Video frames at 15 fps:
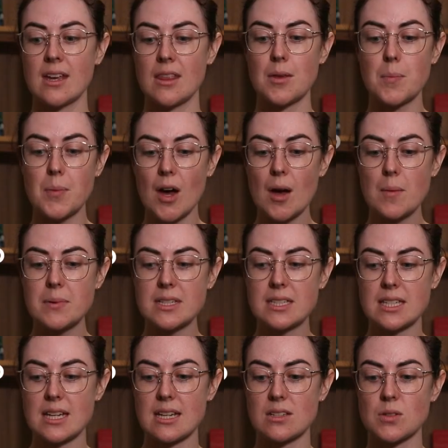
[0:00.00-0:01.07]
The
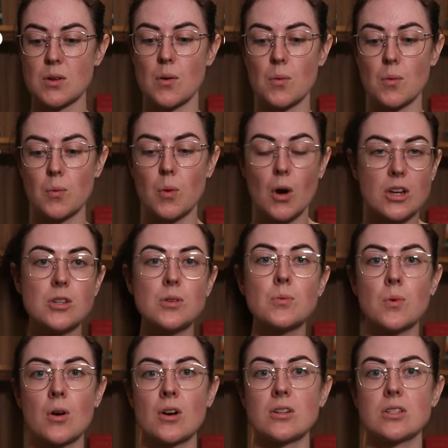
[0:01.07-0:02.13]
purpose is what you
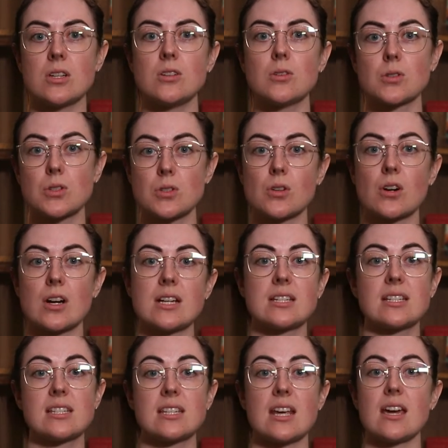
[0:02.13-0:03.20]
want your story
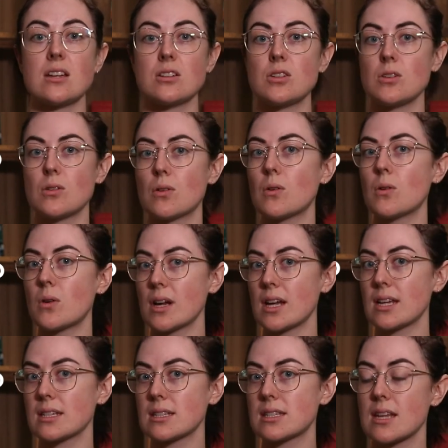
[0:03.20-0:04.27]
to say to your
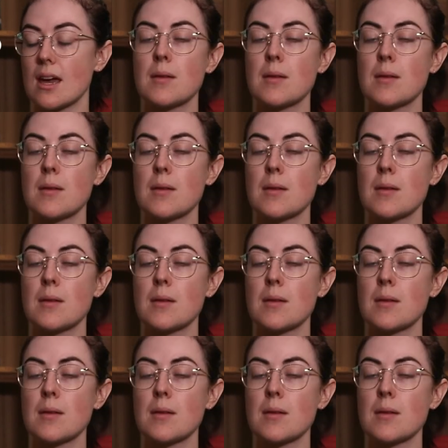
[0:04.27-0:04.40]
audience,